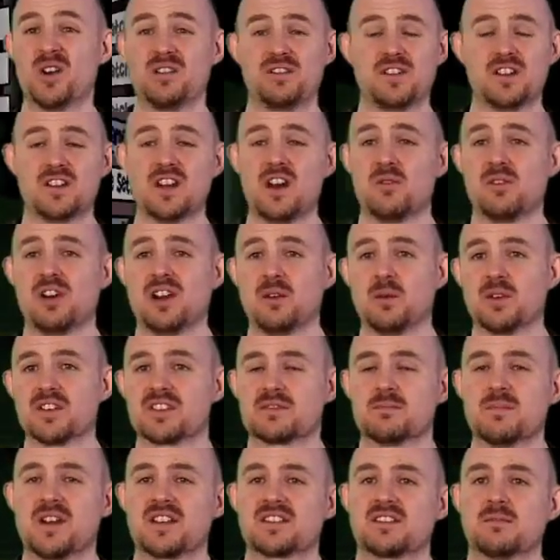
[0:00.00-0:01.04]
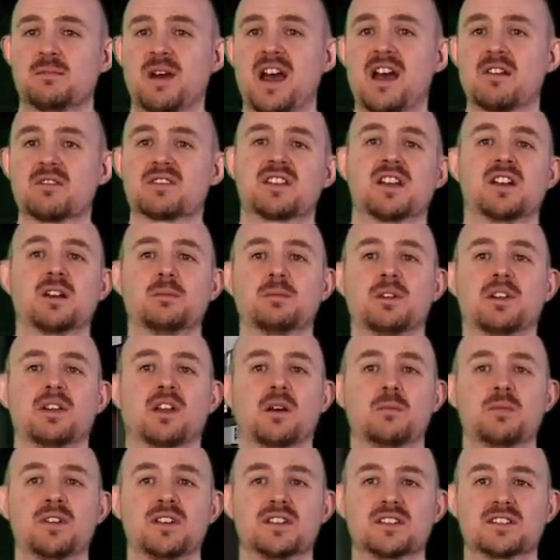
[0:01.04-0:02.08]
Or if you don't really want to mess about setting up a
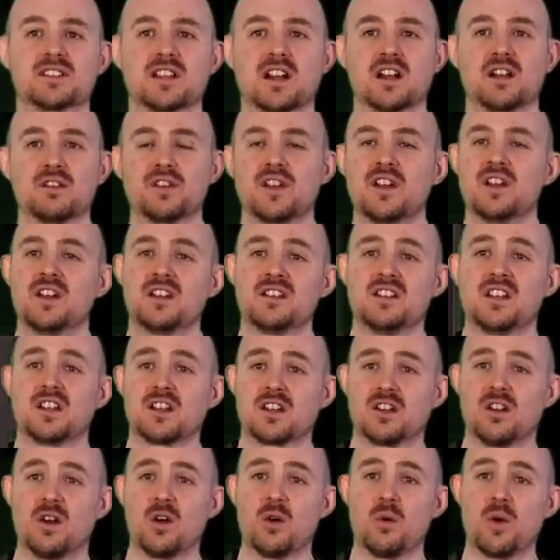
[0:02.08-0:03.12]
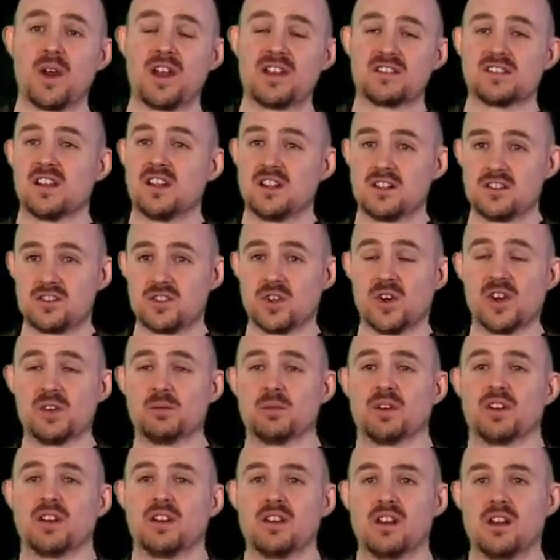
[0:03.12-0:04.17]
lobby yourself, you can always
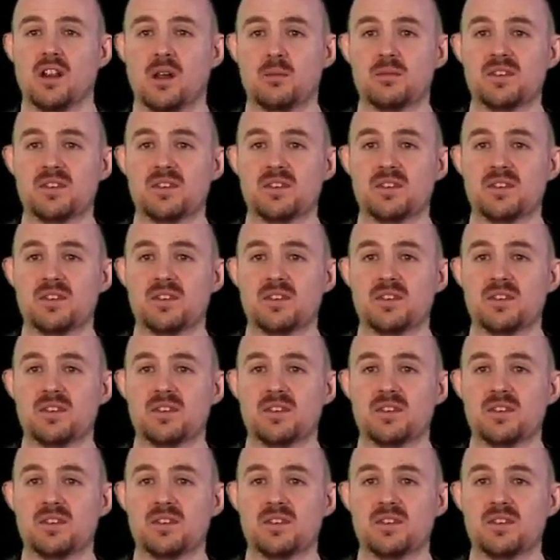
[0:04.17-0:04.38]
join one of the